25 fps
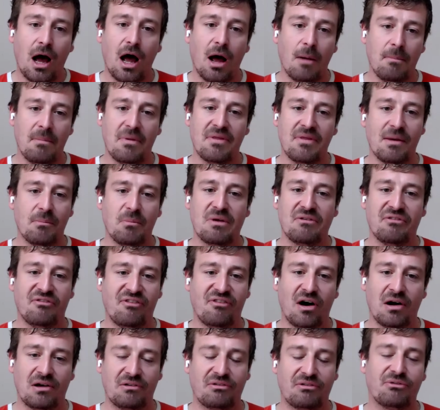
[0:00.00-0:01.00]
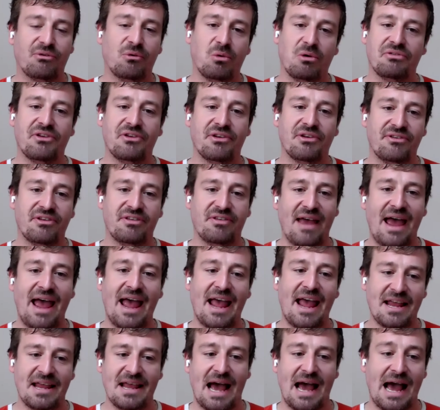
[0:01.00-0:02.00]
And then we fast forward to
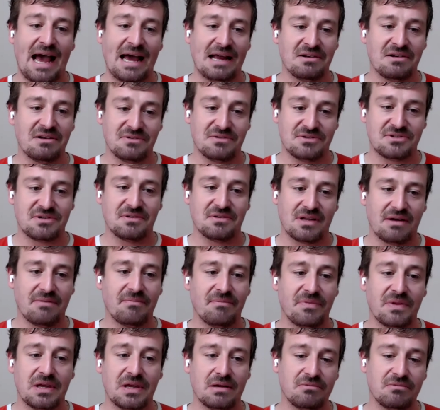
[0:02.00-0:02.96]
today, and the